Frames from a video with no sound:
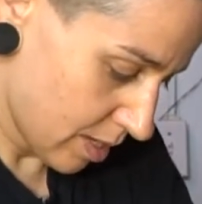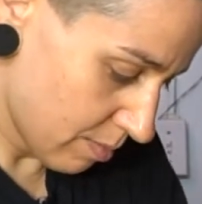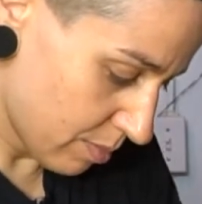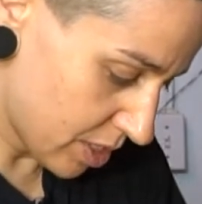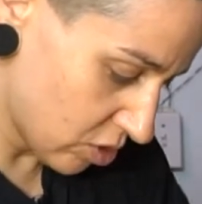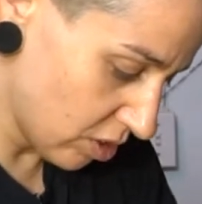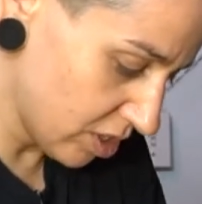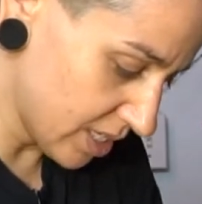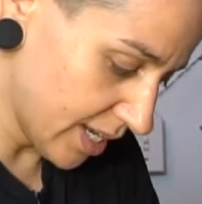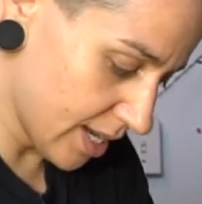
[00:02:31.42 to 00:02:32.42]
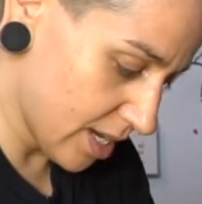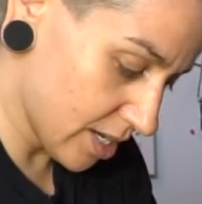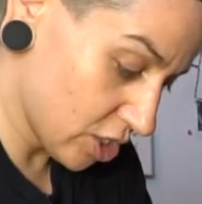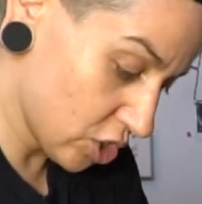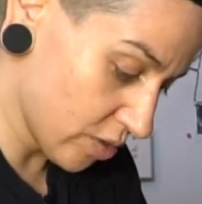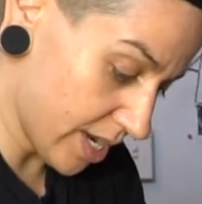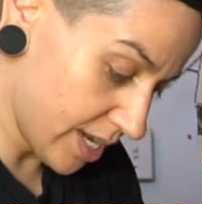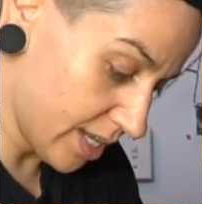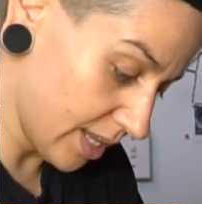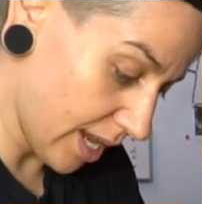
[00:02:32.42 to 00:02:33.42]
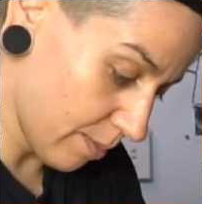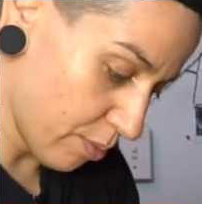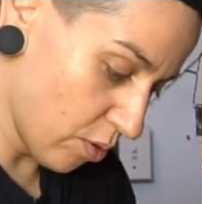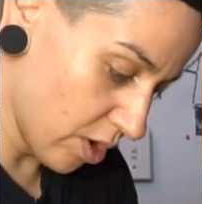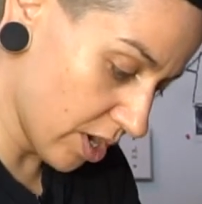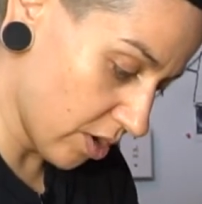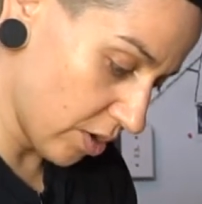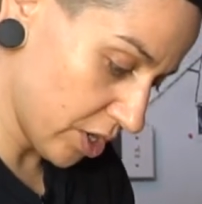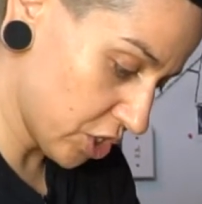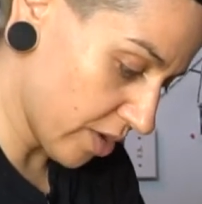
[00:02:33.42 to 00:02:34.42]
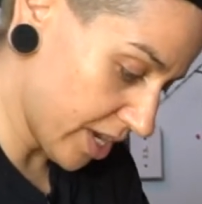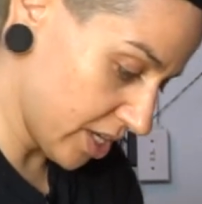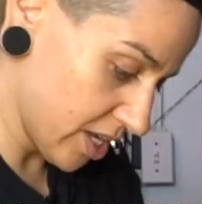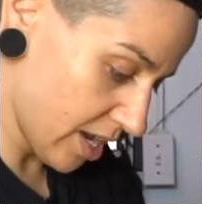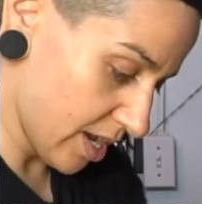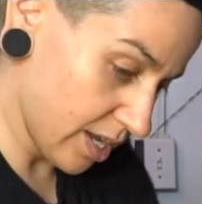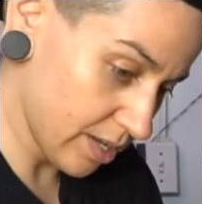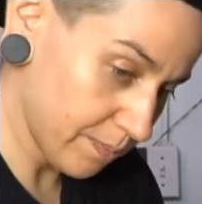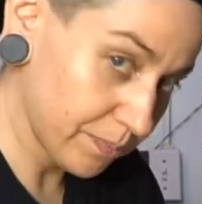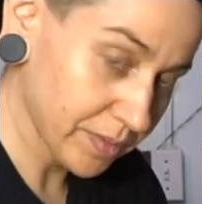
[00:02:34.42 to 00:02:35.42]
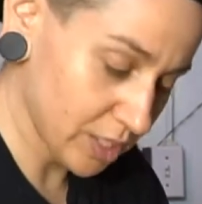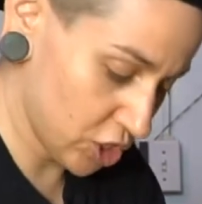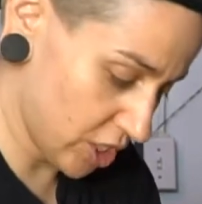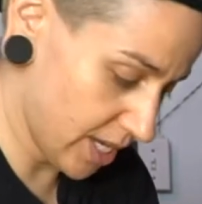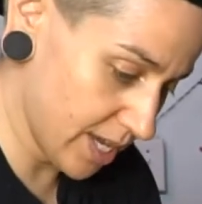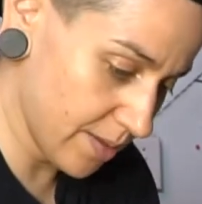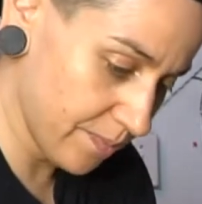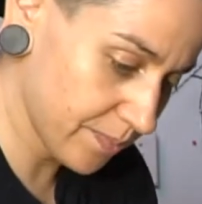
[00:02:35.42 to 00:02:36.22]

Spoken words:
But it sort of looks like a shredded like pork or a shredded chicken.